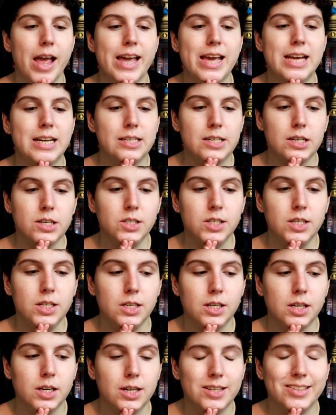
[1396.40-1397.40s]
It
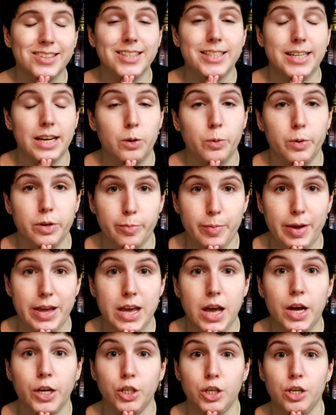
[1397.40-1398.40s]
doesn't stick with
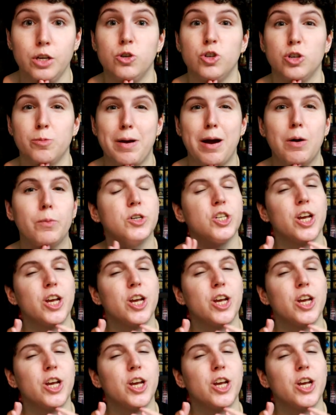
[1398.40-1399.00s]
me a huge amount,